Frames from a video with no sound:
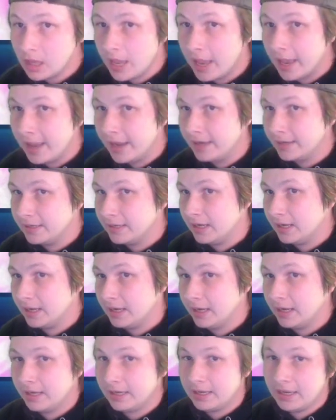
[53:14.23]
And
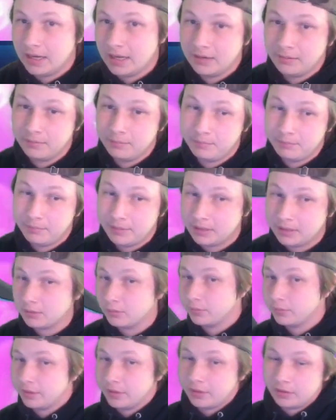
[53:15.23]
uh, again, be in a
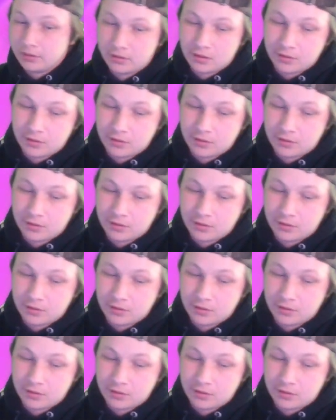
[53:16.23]
really good